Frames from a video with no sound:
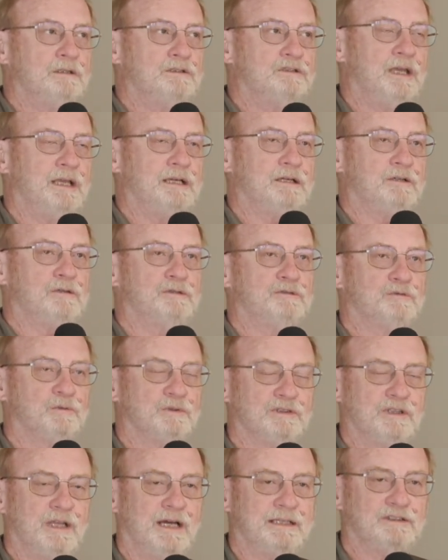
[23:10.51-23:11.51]
Santa Cruz
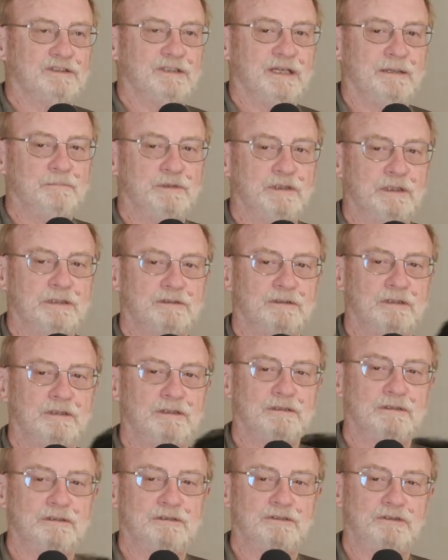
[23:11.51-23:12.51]
was not subject
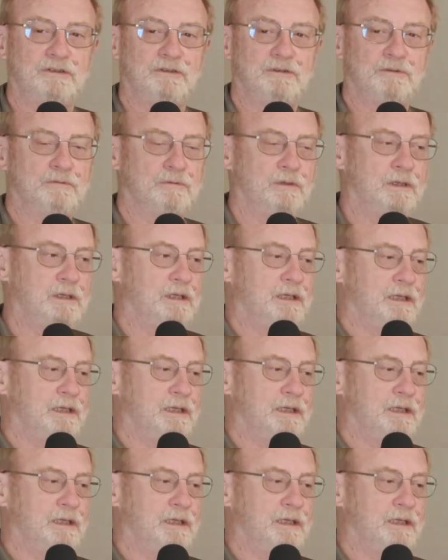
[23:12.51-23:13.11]
to